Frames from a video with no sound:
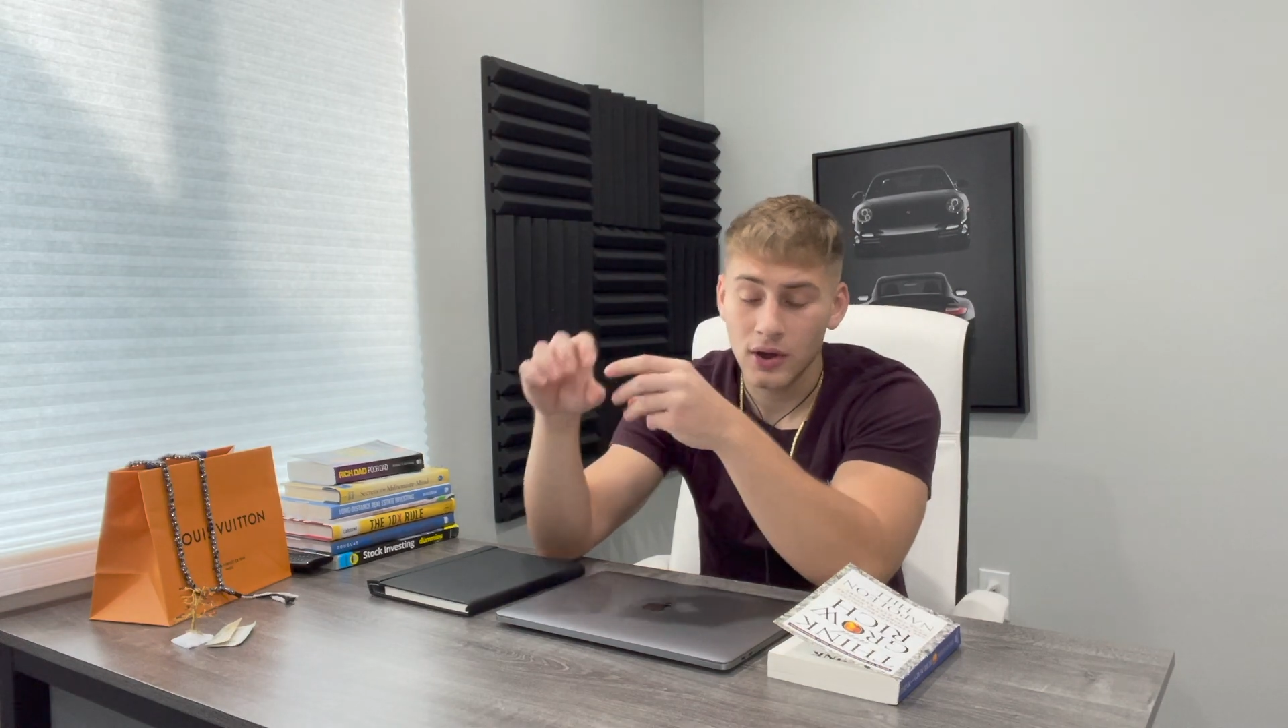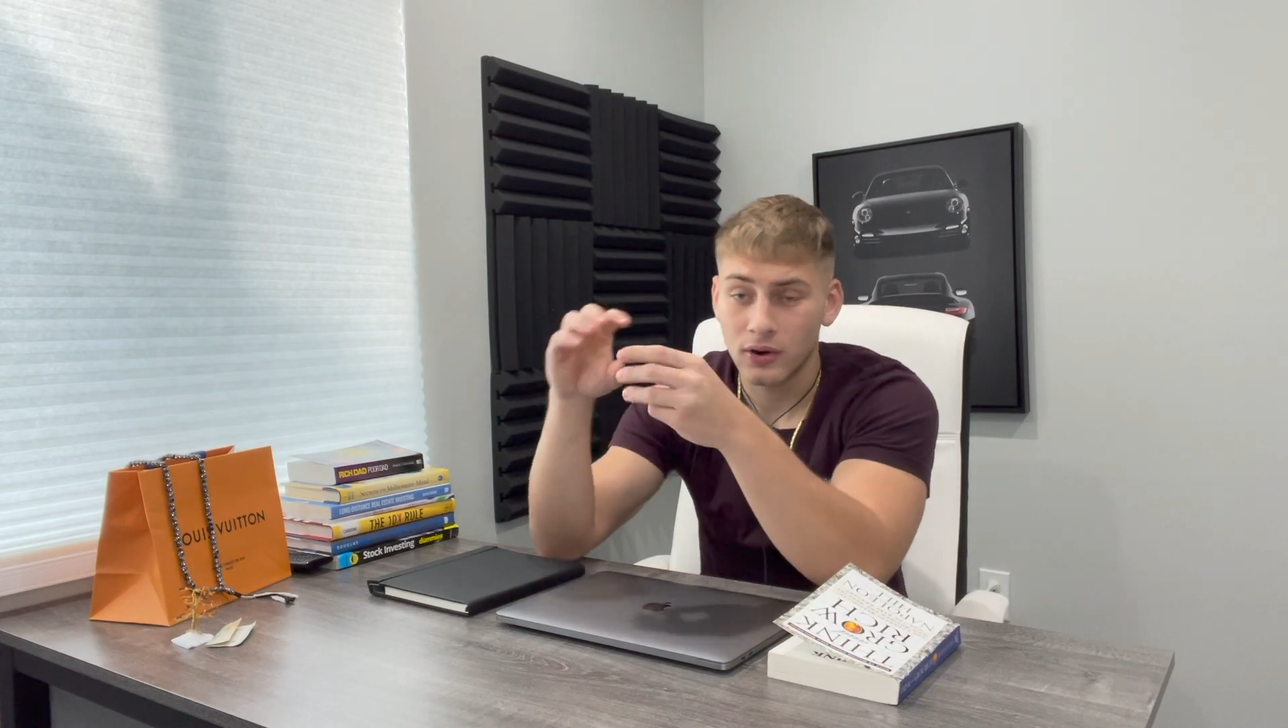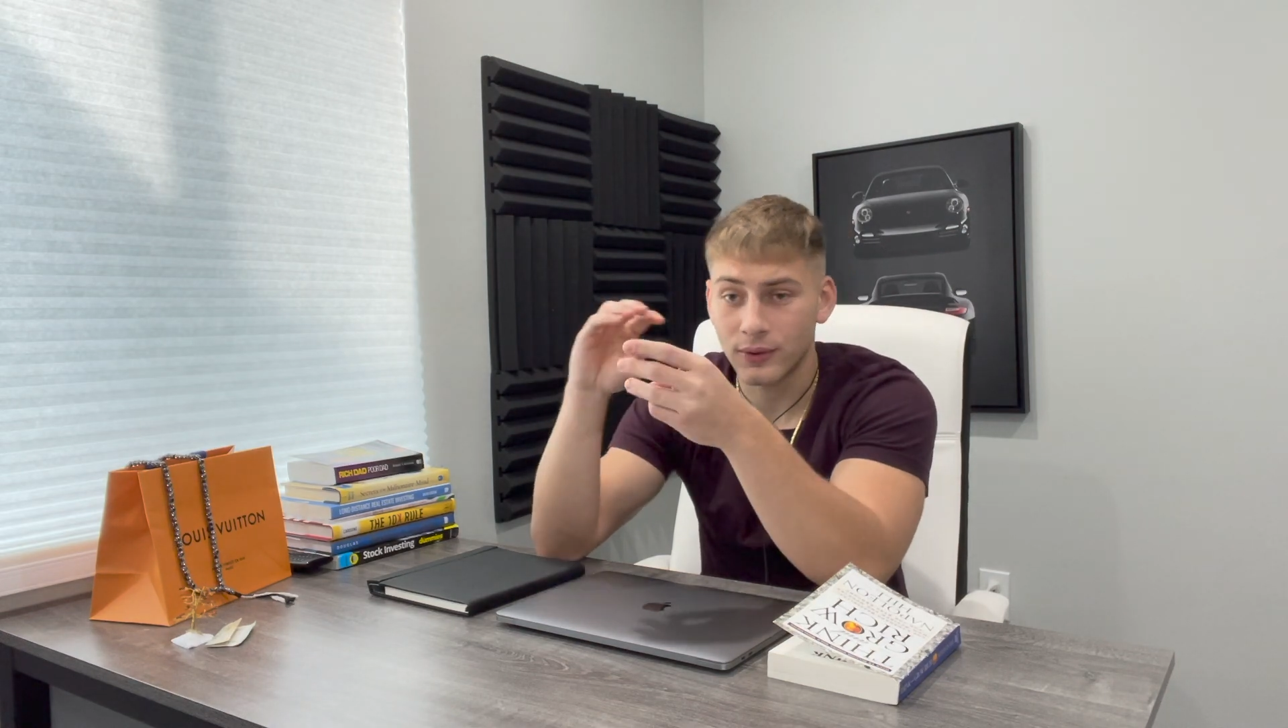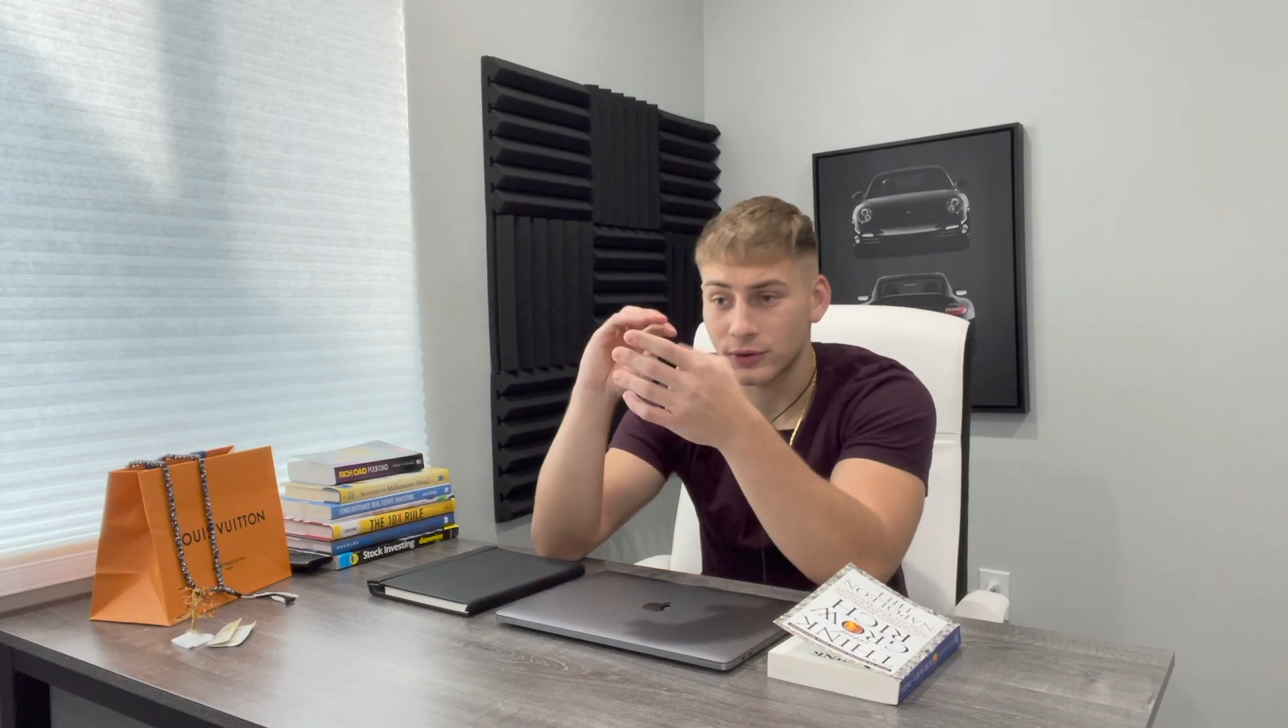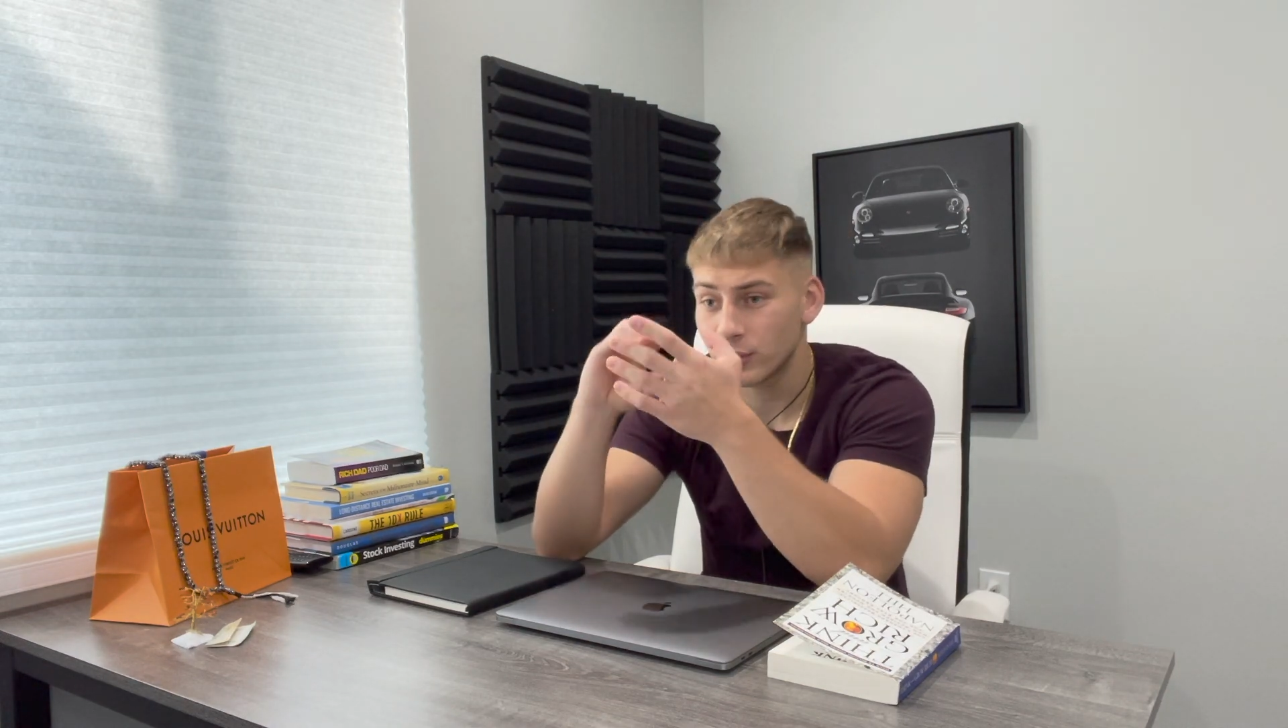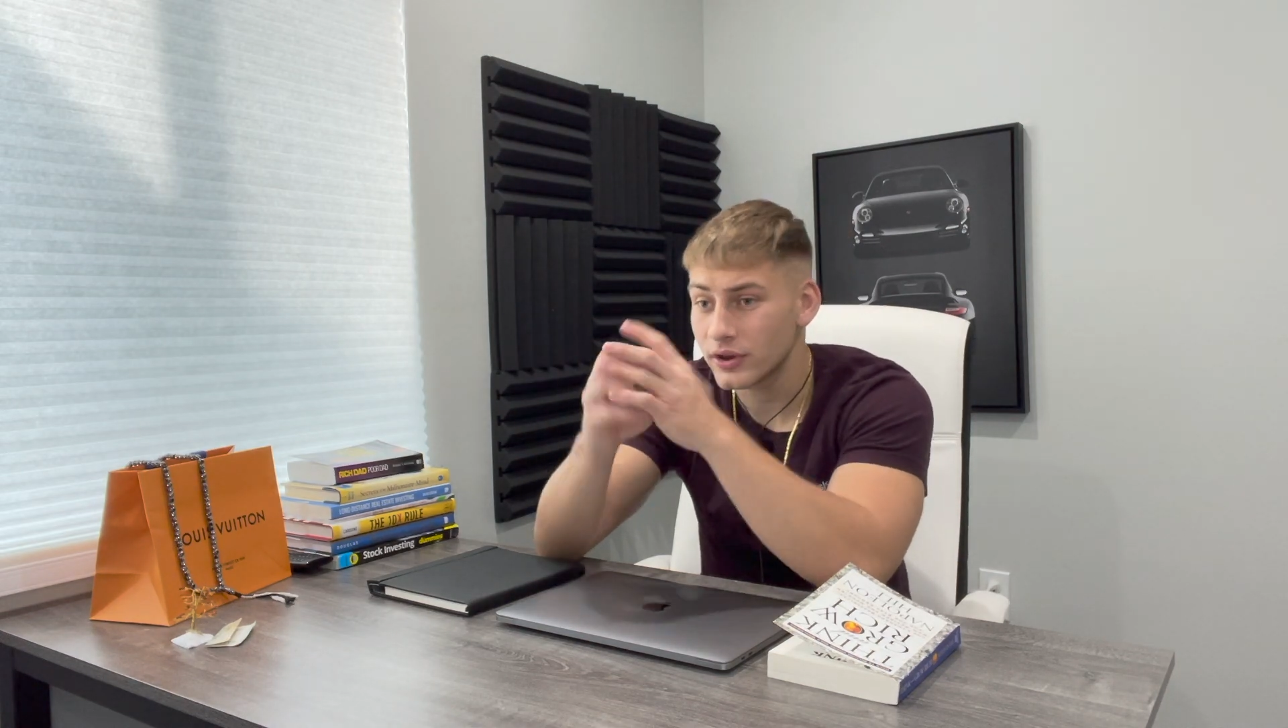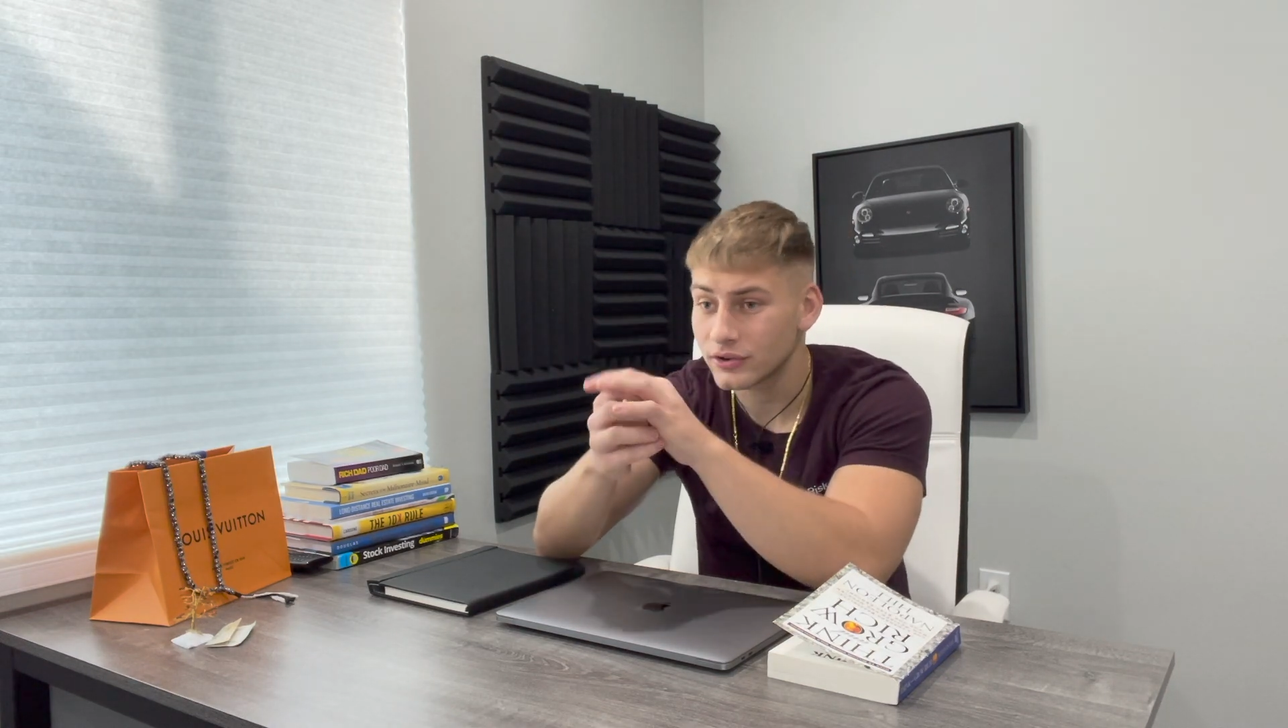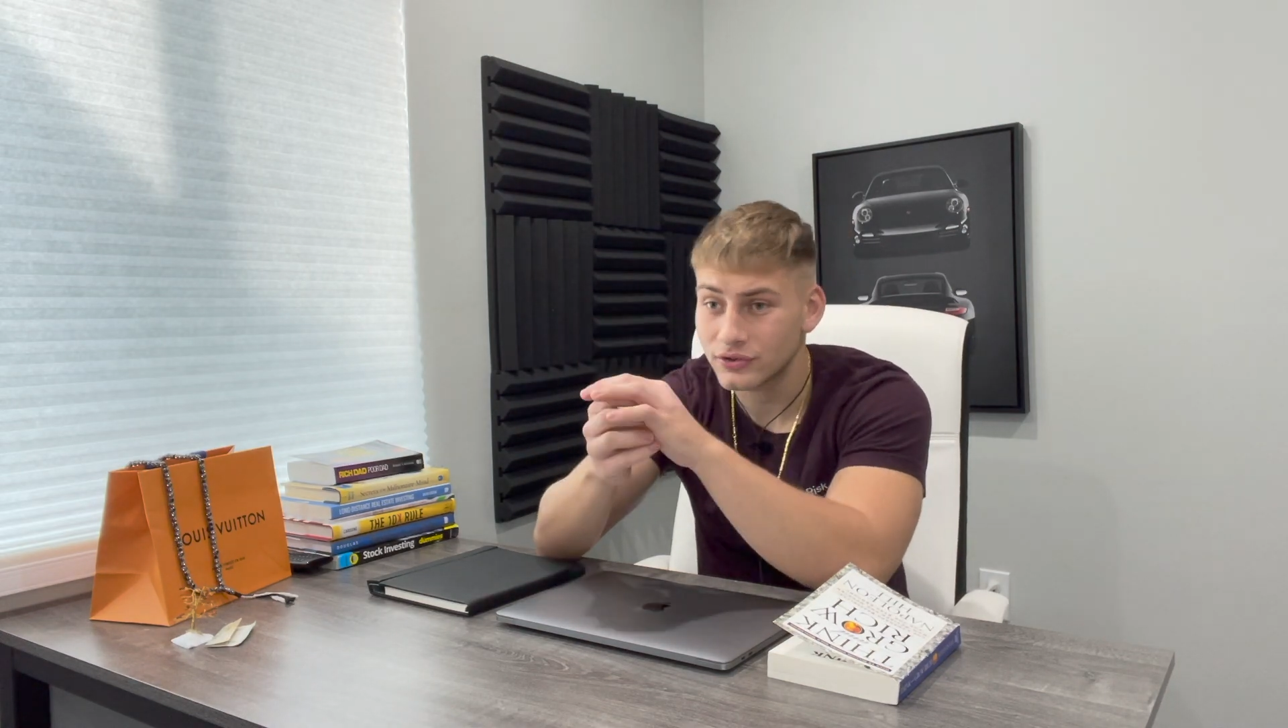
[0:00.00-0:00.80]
or tweak your